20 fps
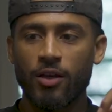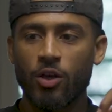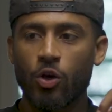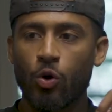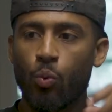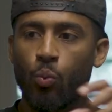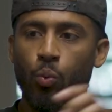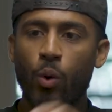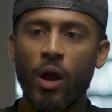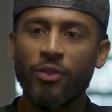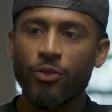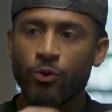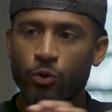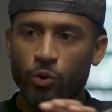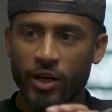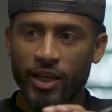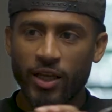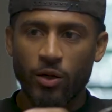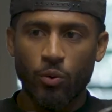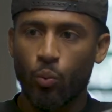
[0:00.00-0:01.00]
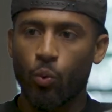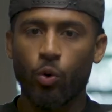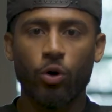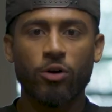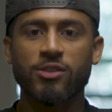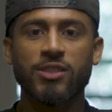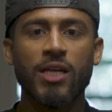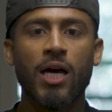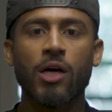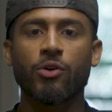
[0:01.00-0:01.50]
whether it
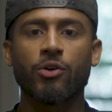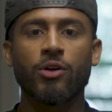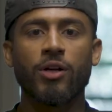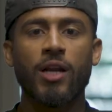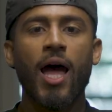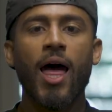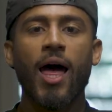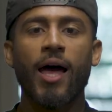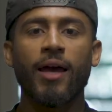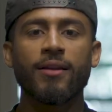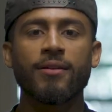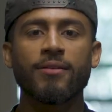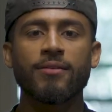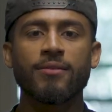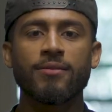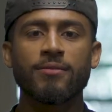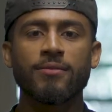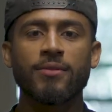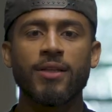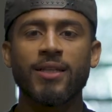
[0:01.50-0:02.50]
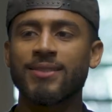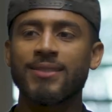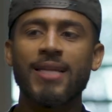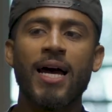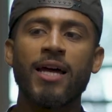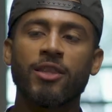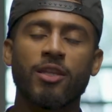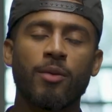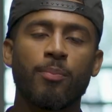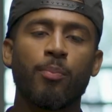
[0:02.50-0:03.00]
works out or not is
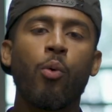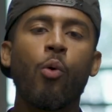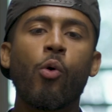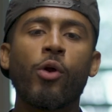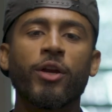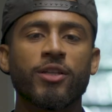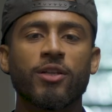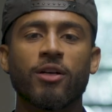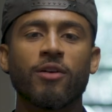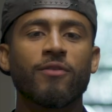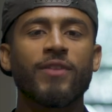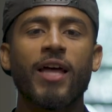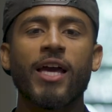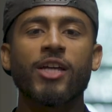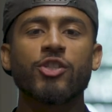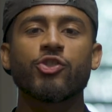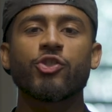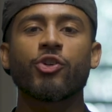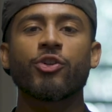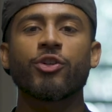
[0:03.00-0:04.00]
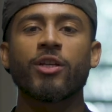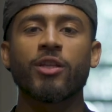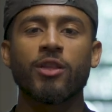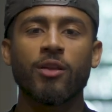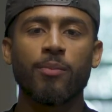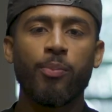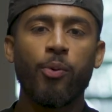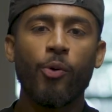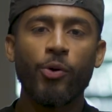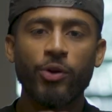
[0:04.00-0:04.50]
not the point of that journey. The
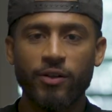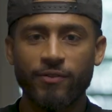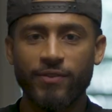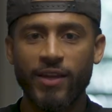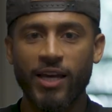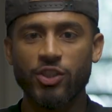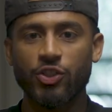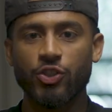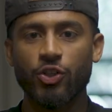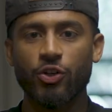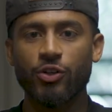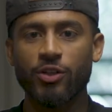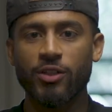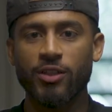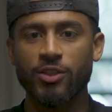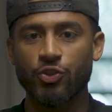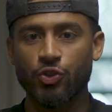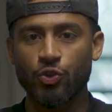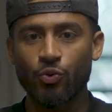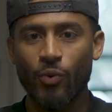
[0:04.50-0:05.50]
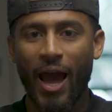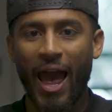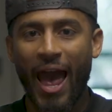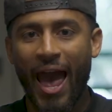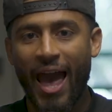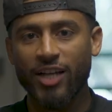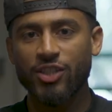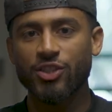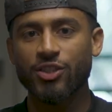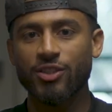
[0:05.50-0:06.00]
point of that journey is you
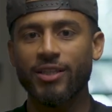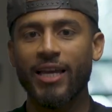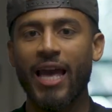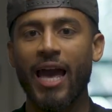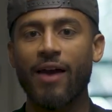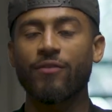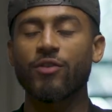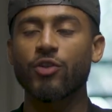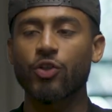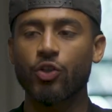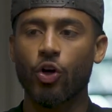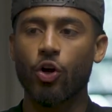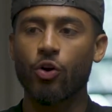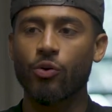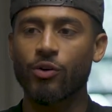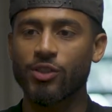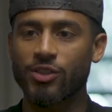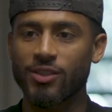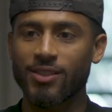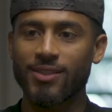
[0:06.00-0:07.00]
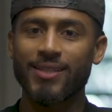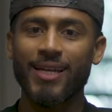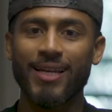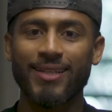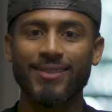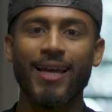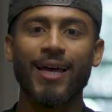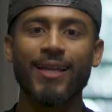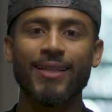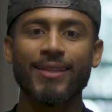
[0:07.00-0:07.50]
actually having the courage to take
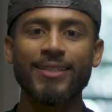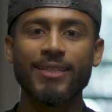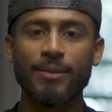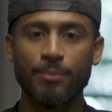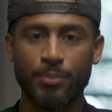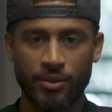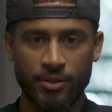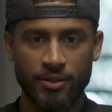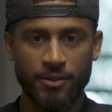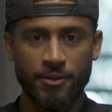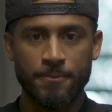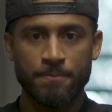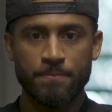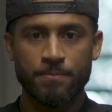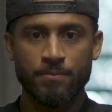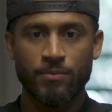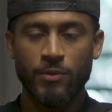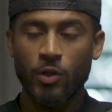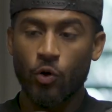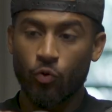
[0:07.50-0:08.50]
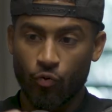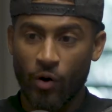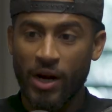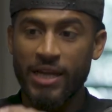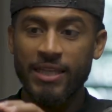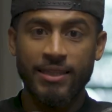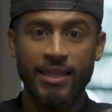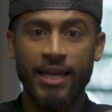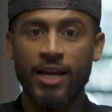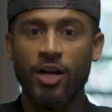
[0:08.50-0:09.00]
that leap.
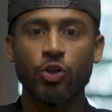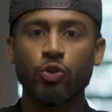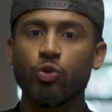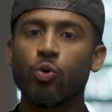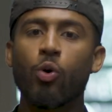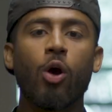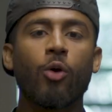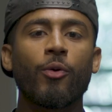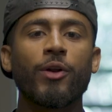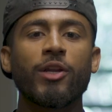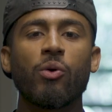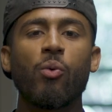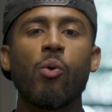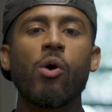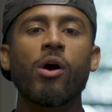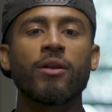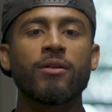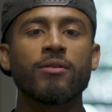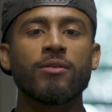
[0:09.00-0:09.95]
Right there, you already won.